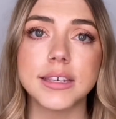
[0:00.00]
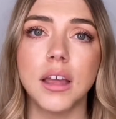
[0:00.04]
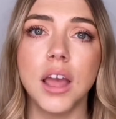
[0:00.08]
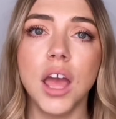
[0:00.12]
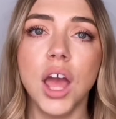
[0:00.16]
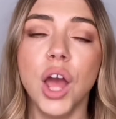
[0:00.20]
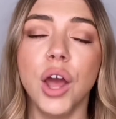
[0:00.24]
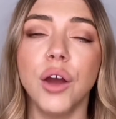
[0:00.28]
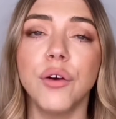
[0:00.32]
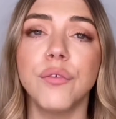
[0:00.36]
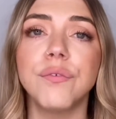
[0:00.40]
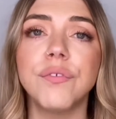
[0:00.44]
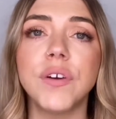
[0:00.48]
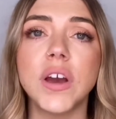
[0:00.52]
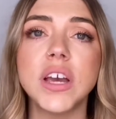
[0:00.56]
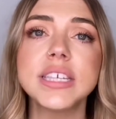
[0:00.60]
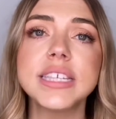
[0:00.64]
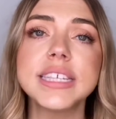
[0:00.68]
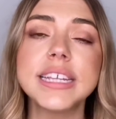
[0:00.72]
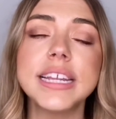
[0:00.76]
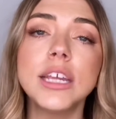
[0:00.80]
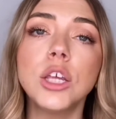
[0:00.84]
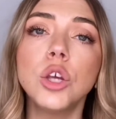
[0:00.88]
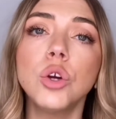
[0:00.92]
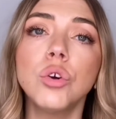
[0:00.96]
Firstly,
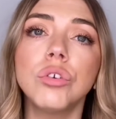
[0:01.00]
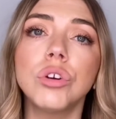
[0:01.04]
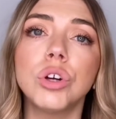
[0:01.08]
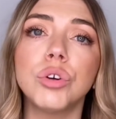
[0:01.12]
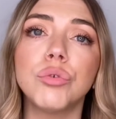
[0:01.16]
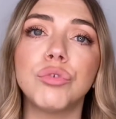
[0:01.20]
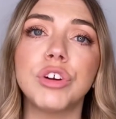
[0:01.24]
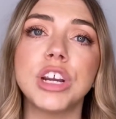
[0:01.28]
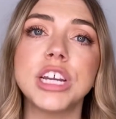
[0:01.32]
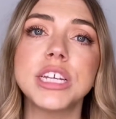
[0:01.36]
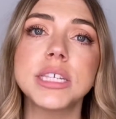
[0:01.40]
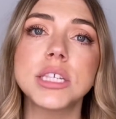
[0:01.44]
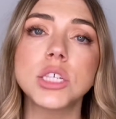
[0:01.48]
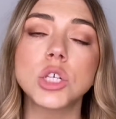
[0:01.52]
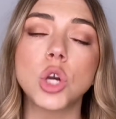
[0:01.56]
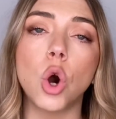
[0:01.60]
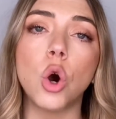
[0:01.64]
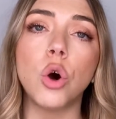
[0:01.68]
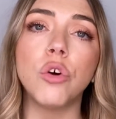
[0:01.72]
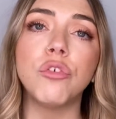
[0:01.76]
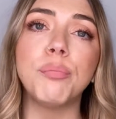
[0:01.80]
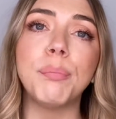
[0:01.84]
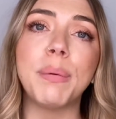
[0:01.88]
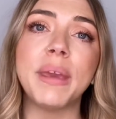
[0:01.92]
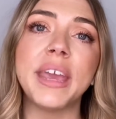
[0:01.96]
you're at risk of
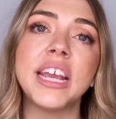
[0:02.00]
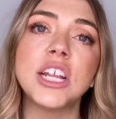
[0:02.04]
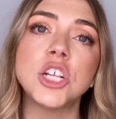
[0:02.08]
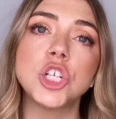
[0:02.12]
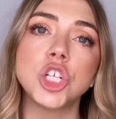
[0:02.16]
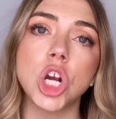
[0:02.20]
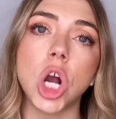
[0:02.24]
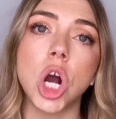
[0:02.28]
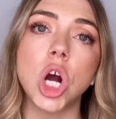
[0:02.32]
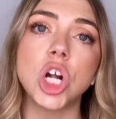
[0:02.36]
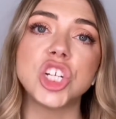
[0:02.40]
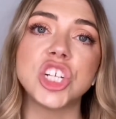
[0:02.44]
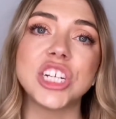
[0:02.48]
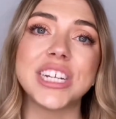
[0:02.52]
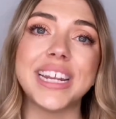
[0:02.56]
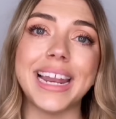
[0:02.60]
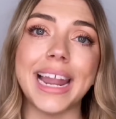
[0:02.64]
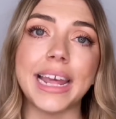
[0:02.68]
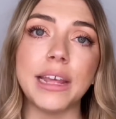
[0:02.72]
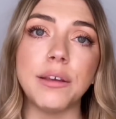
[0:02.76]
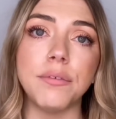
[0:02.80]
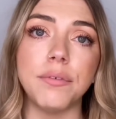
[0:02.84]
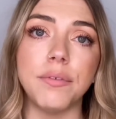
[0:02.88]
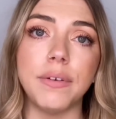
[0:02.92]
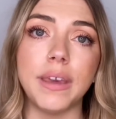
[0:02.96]
being charged late
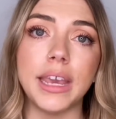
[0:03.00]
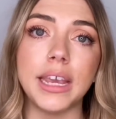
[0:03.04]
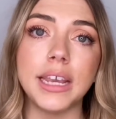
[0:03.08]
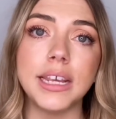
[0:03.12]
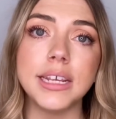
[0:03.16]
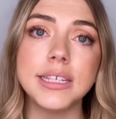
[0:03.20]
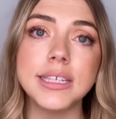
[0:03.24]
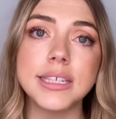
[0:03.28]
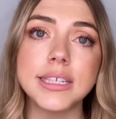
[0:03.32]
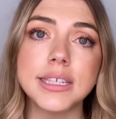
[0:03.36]
fees.